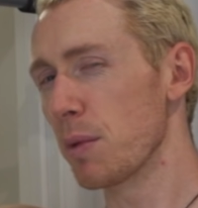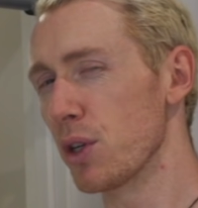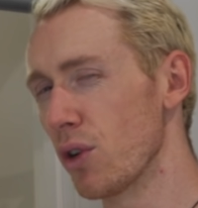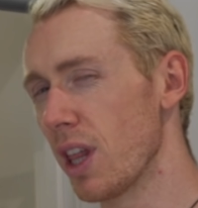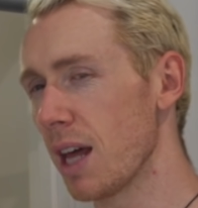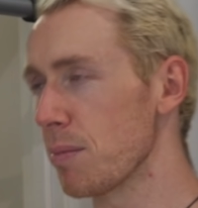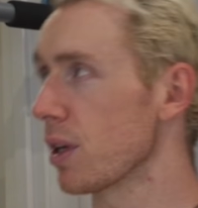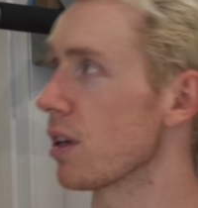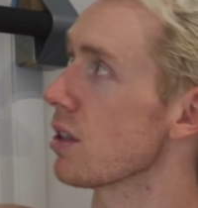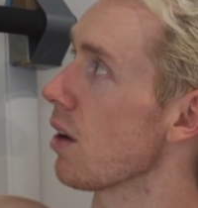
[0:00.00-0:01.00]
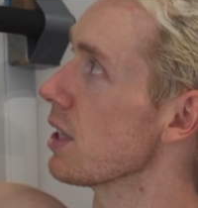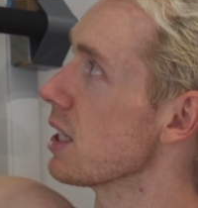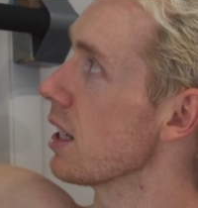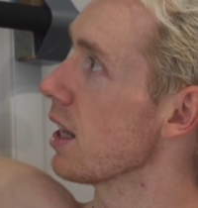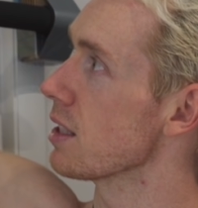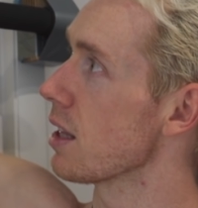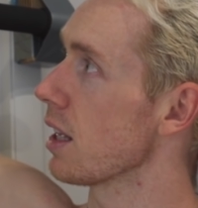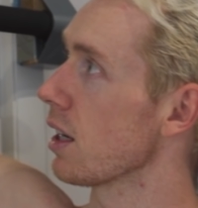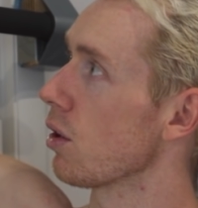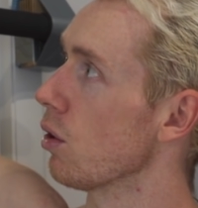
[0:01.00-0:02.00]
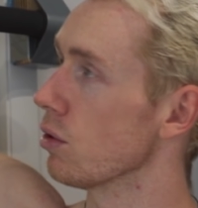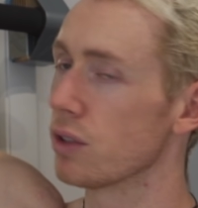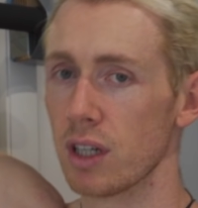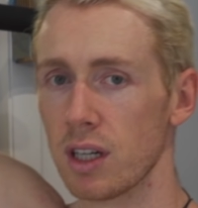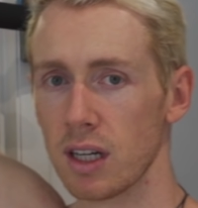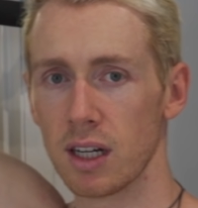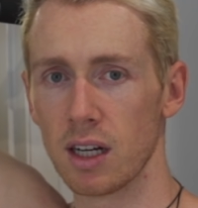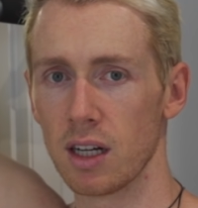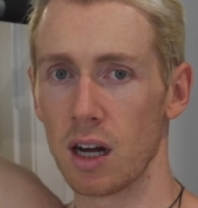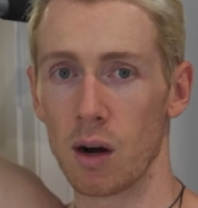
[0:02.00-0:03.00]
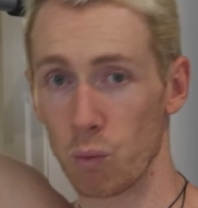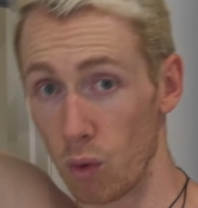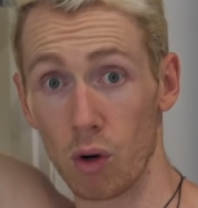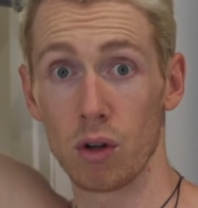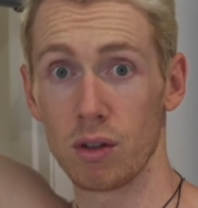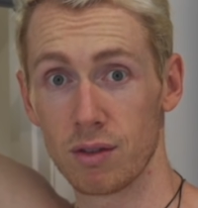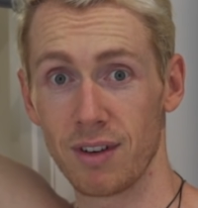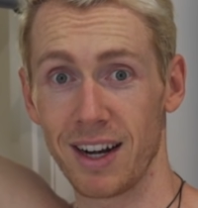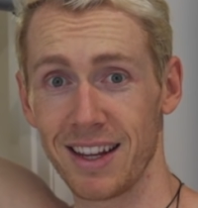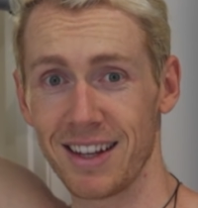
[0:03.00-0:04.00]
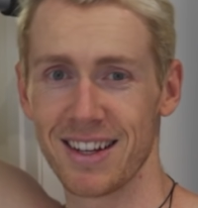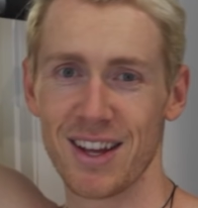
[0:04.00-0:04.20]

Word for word: able to do that because obviously there's a thing called a wall right here.